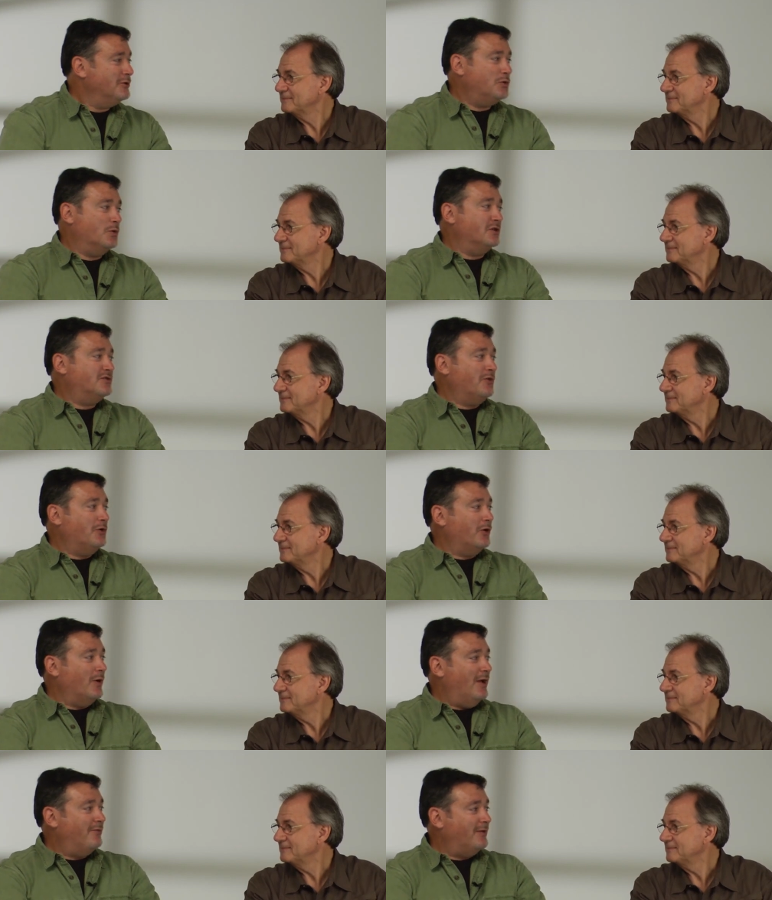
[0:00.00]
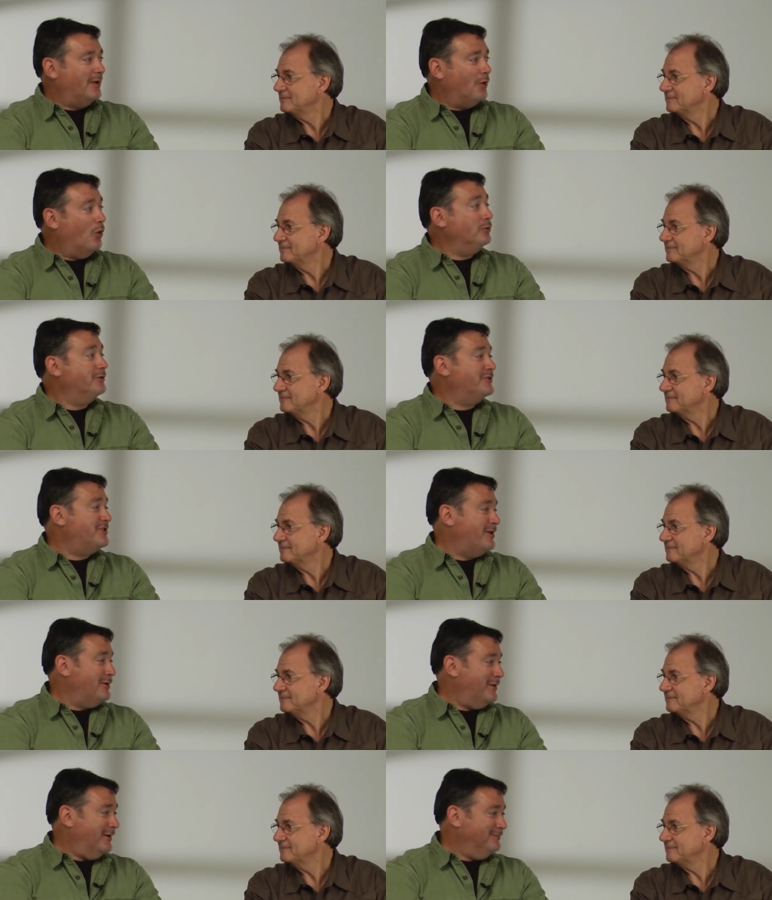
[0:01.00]
Speaker 1: towards photographing older
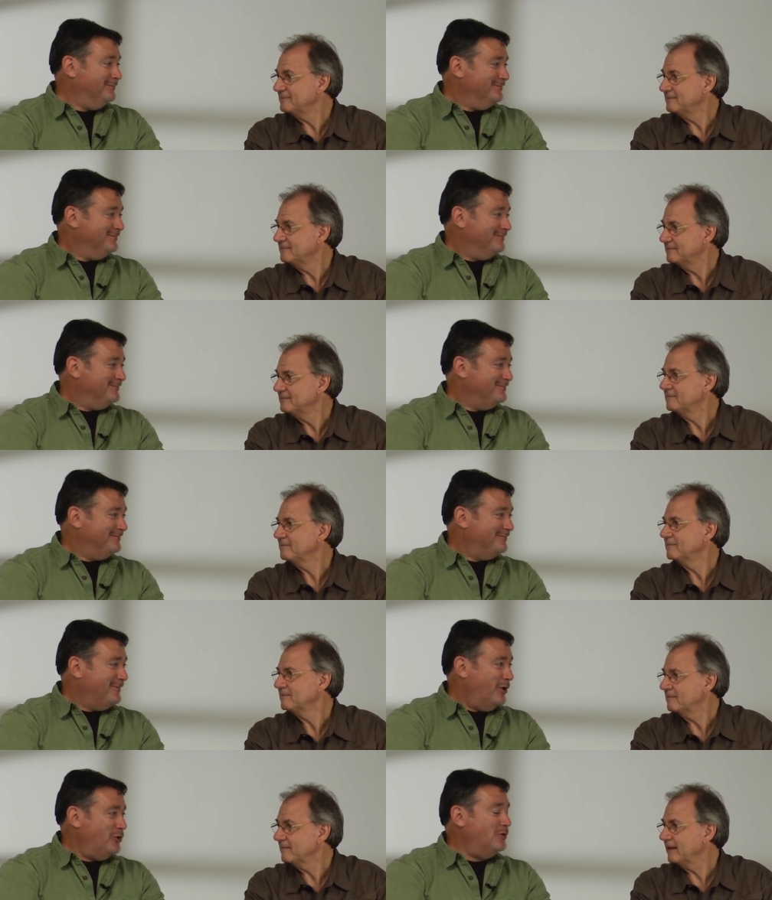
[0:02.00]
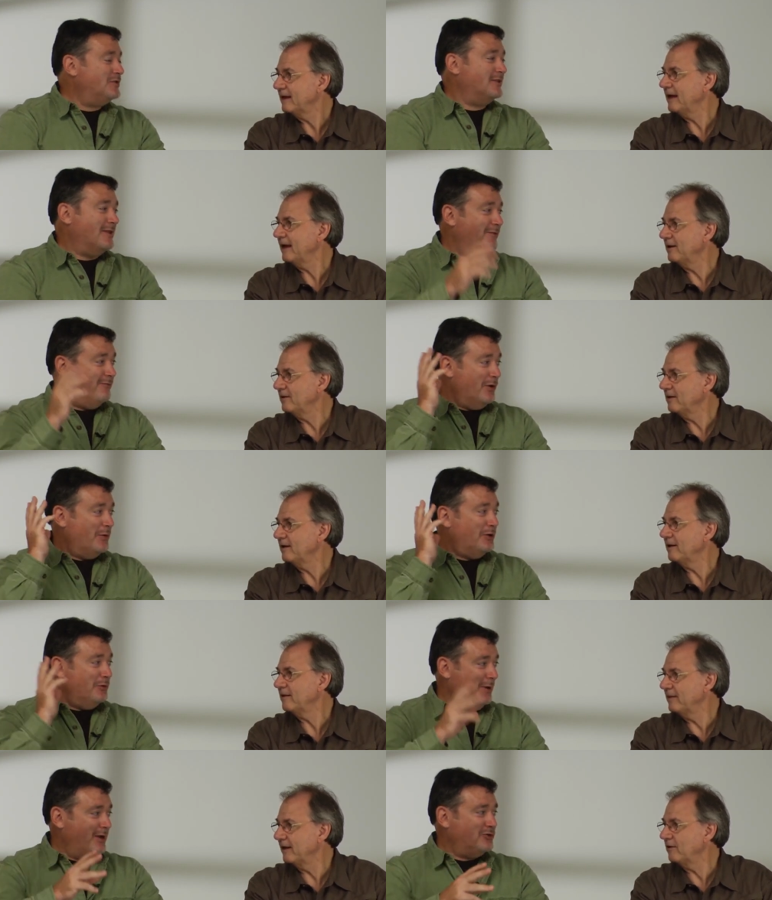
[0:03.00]
gentlemen and using that, that very
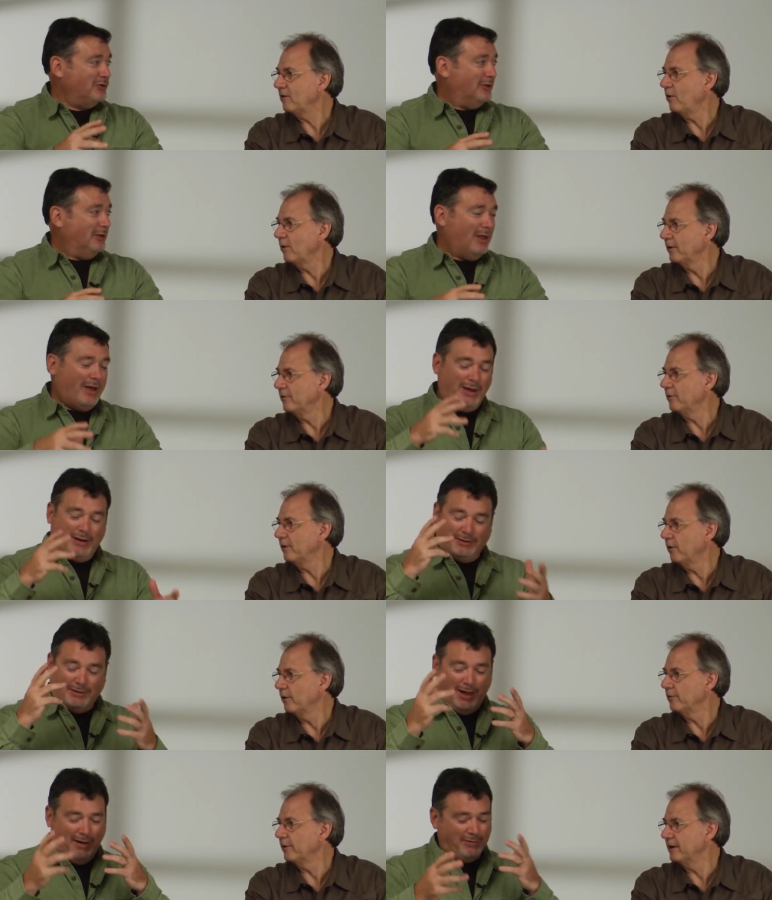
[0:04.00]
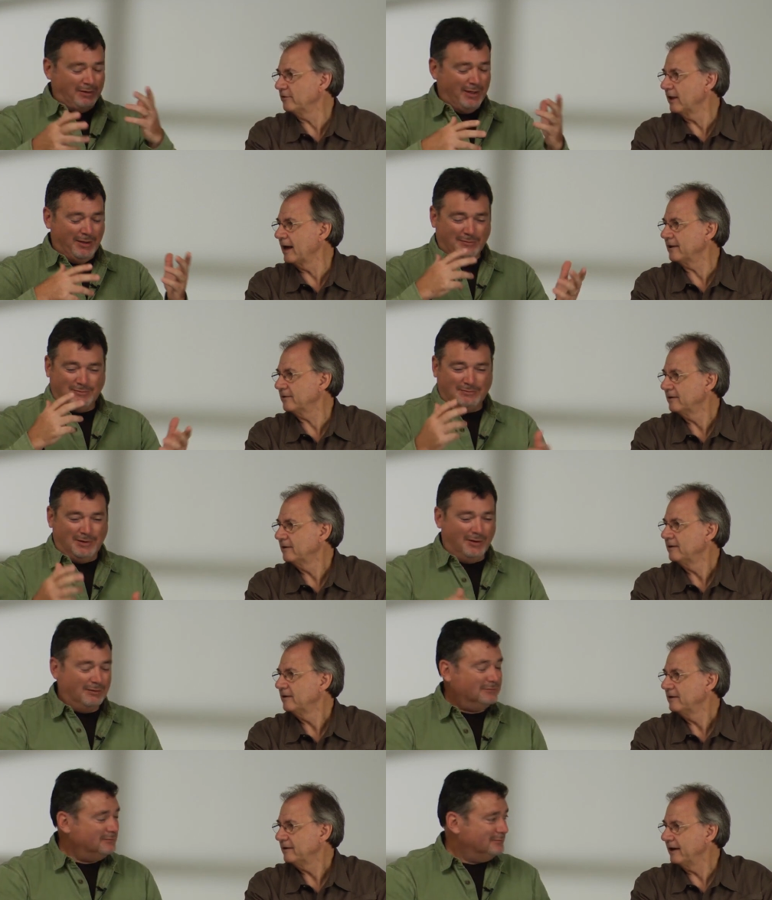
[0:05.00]
directional that hard, light and having that, light. you
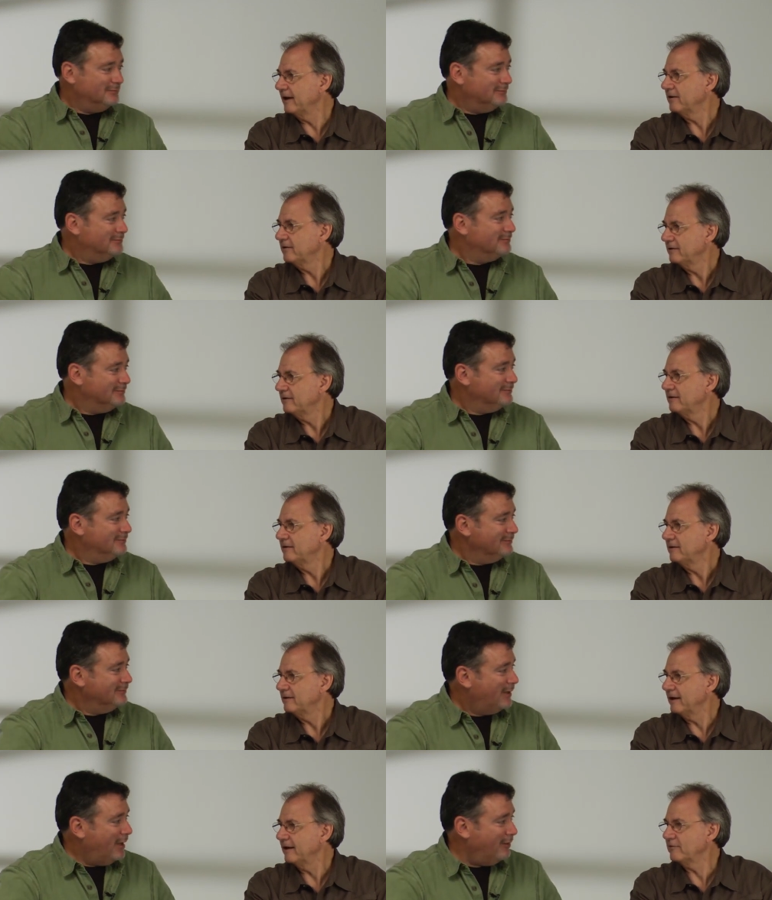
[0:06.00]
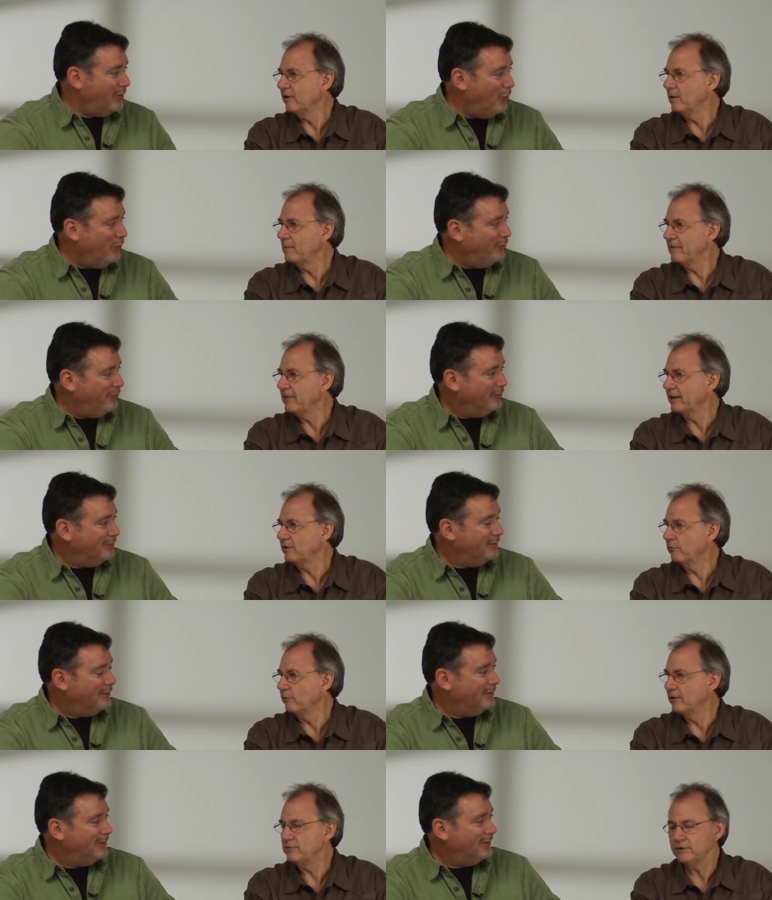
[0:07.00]
Speaker 2: know. Yeah. Yeah, it's all about that
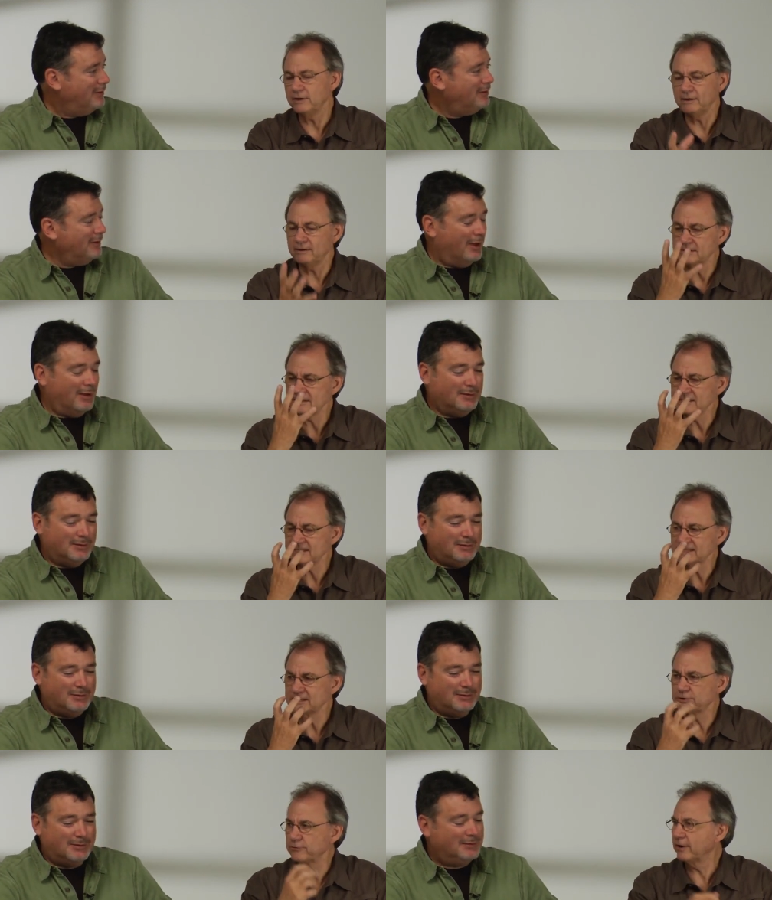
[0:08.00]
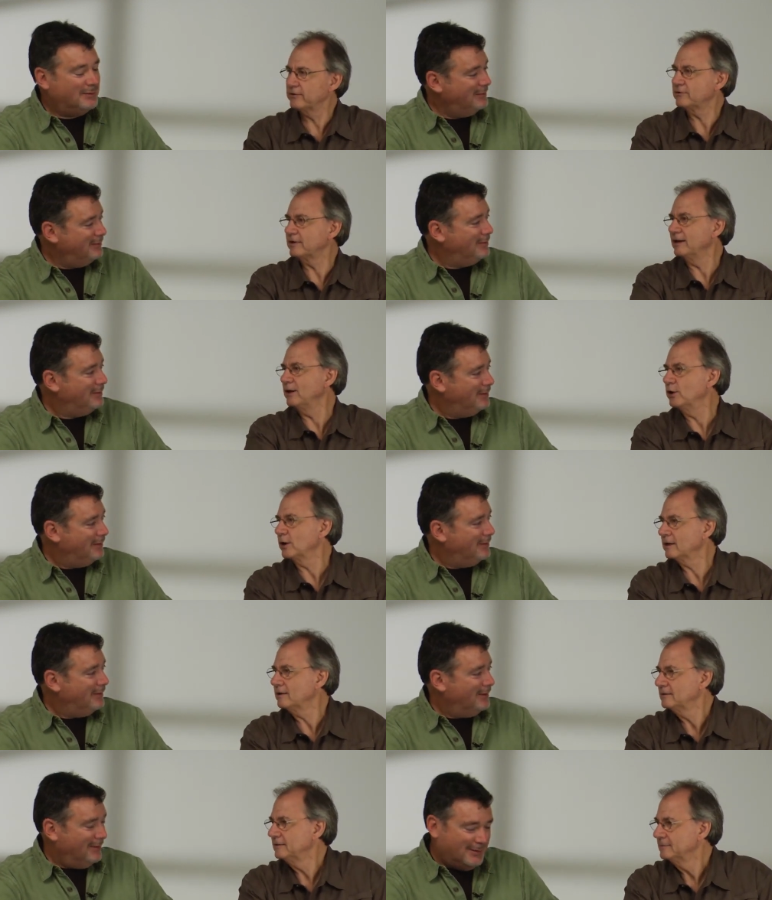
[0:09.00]
grungy, yeah. crusty look.
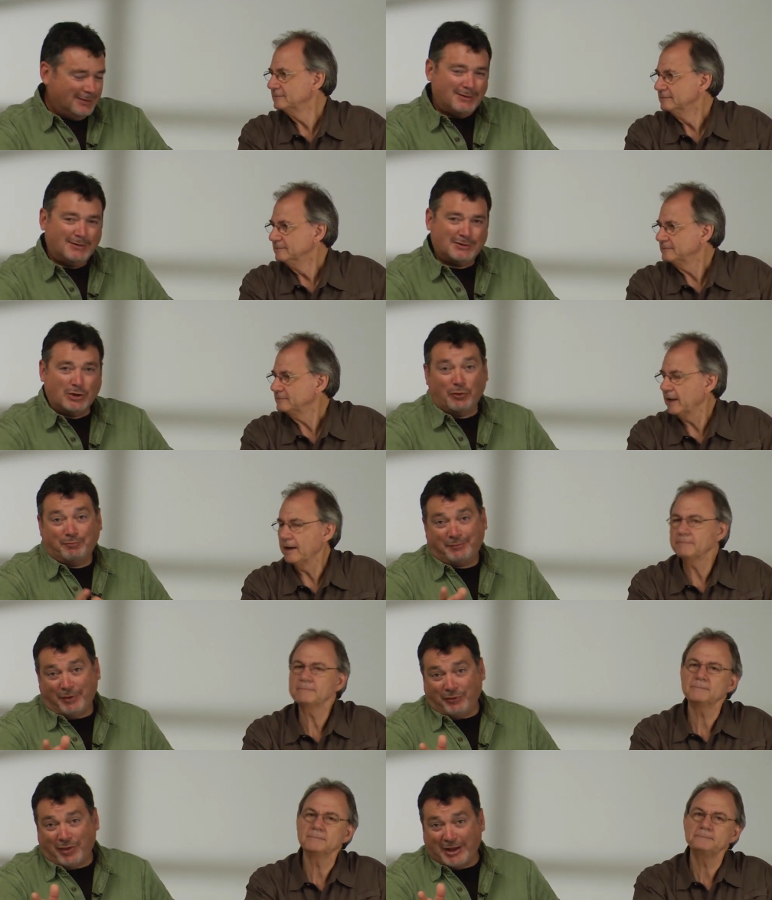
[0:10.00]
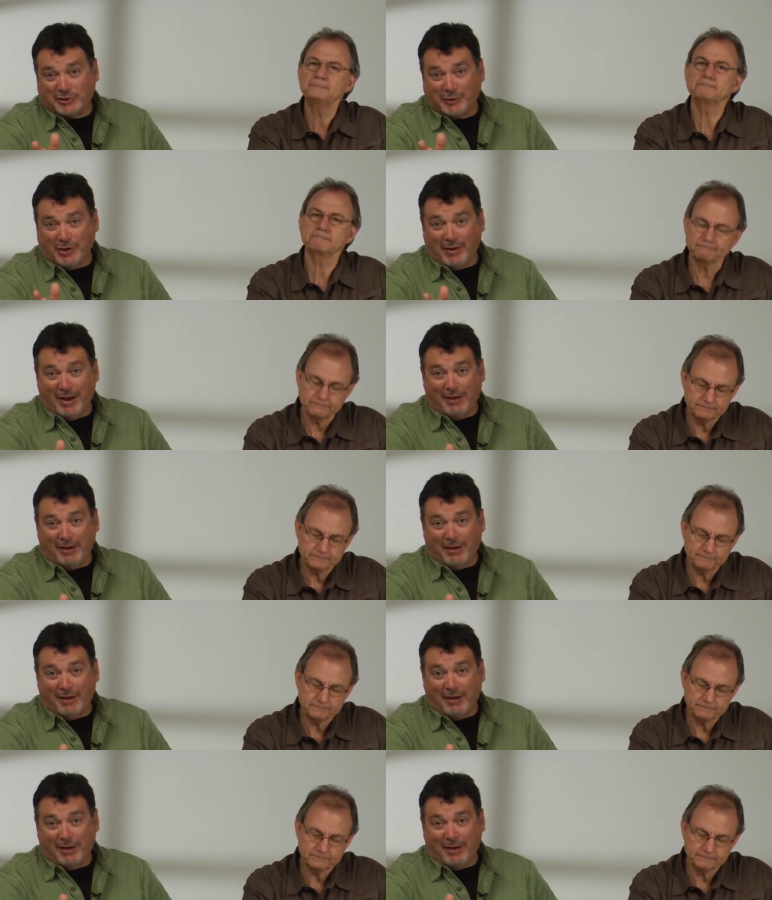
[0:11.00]
Speaker 1: So yeah. if that's what you're